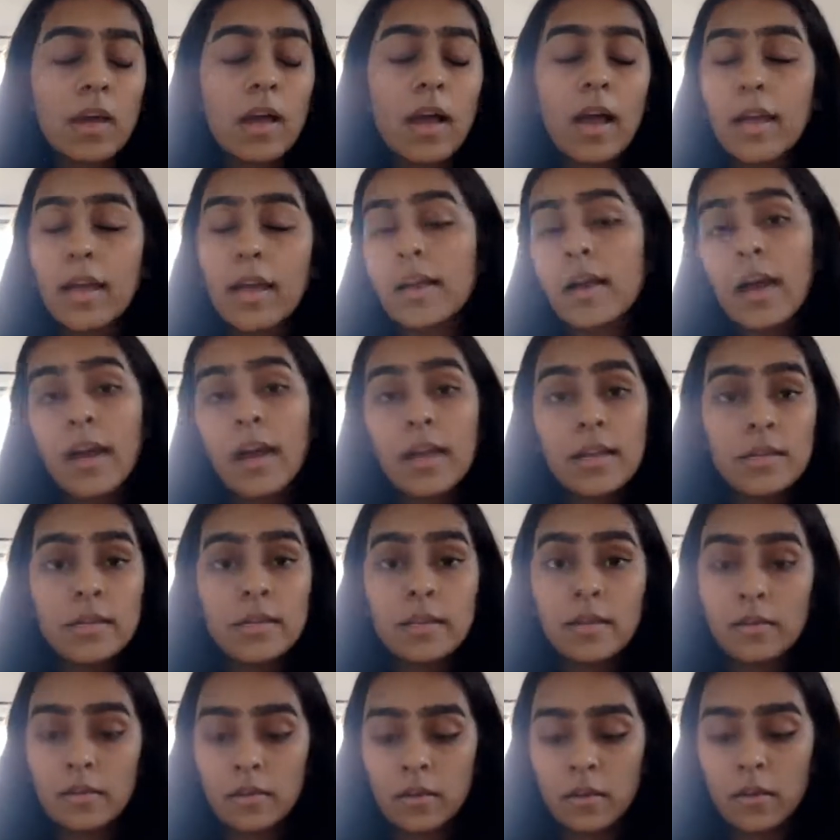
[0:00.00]
I highly
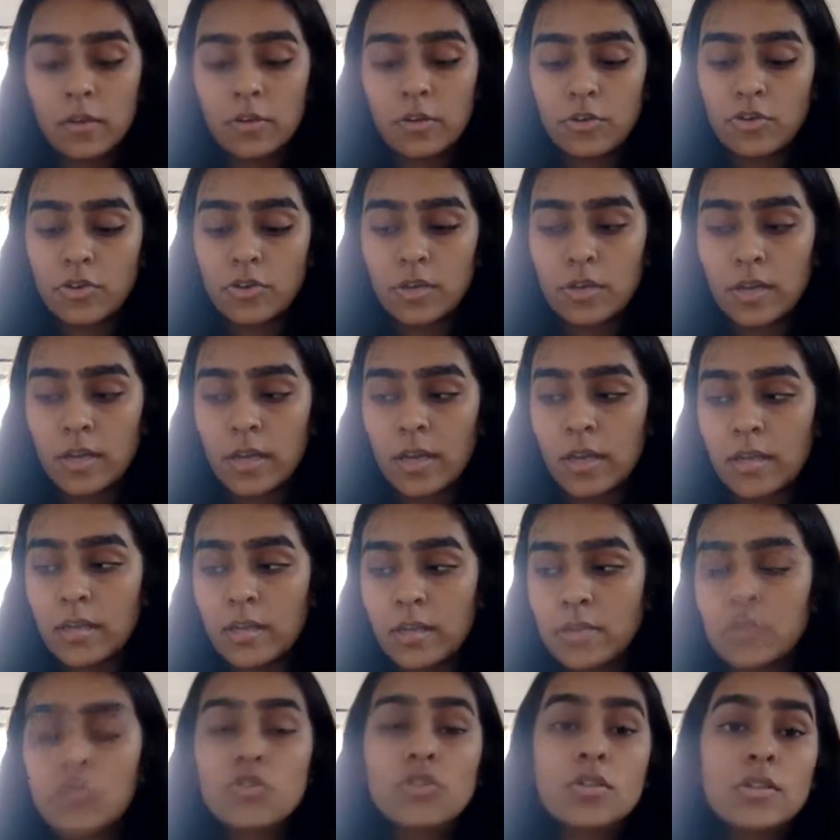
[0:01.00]
encourage it, and
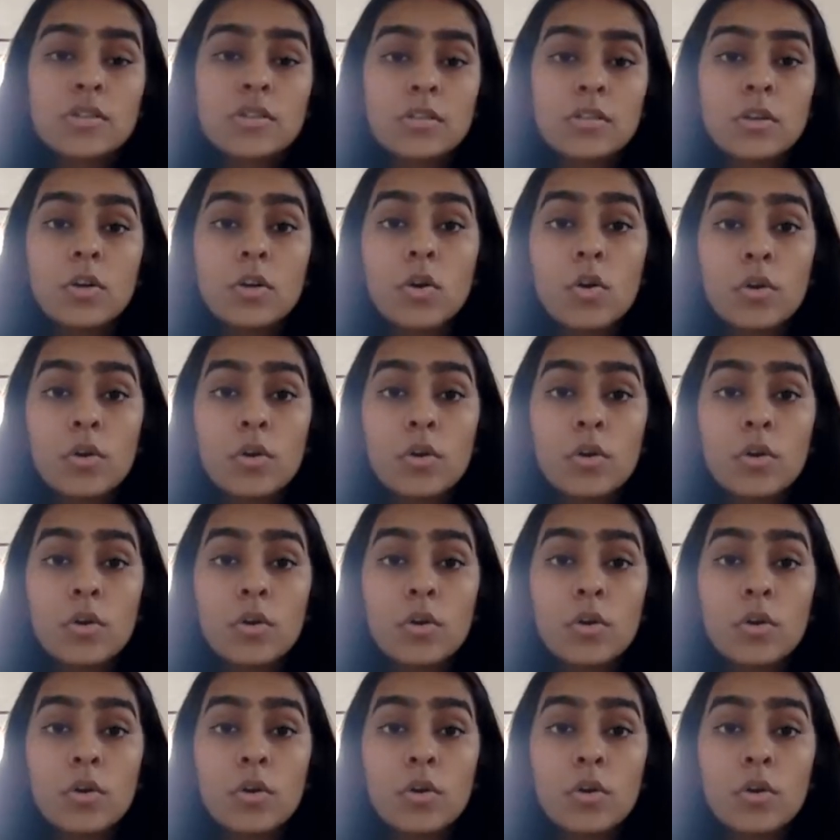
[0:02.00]
it's just